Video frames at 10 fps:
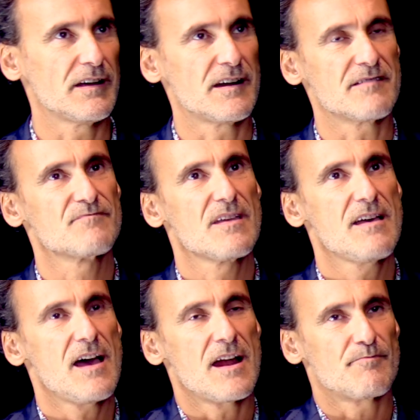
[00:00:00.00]
are
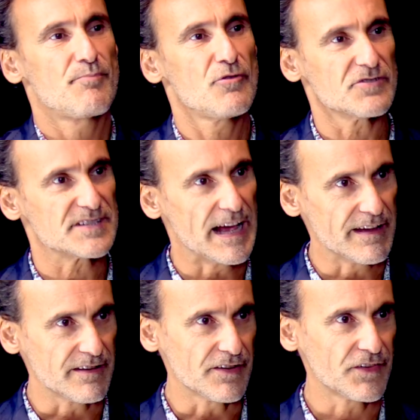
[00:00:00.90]

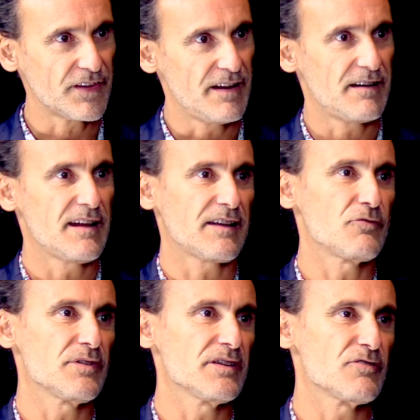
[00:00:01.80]
pro-science, are
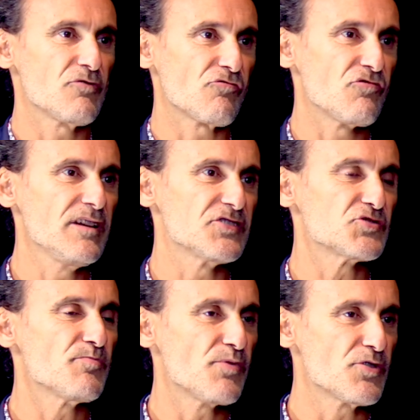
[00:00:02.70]
like we really
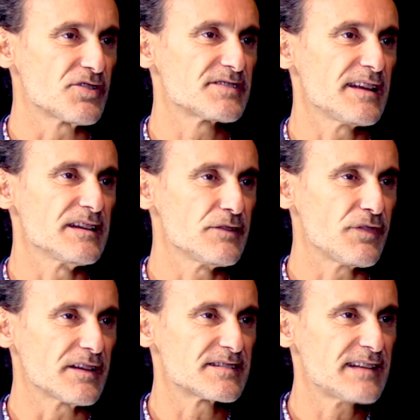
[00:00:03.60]
support
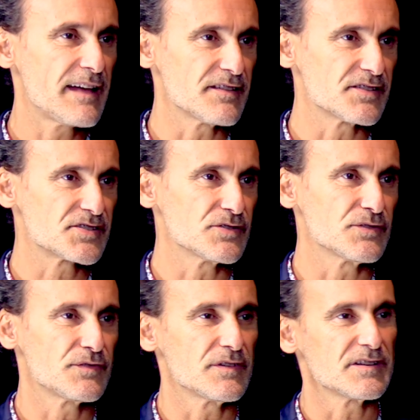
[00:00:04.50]
scientific studies
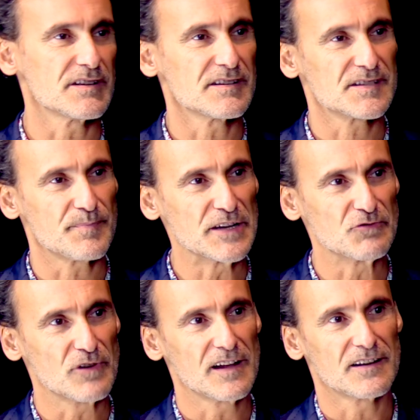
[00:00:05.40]
of
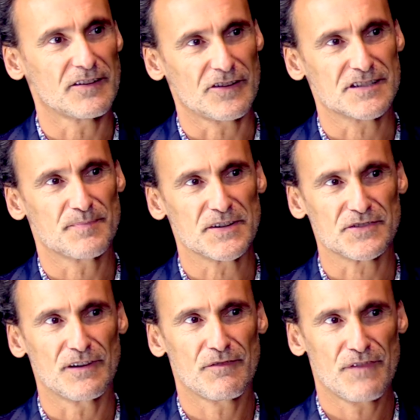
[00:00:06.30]
spiritual and
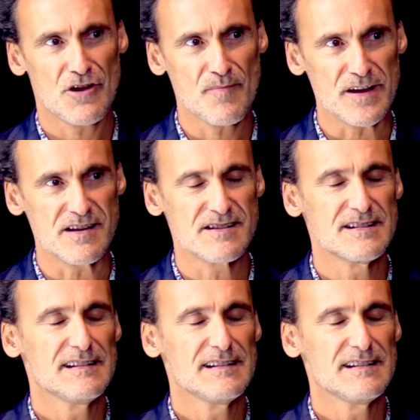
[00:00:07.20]
transpersonal phenomena.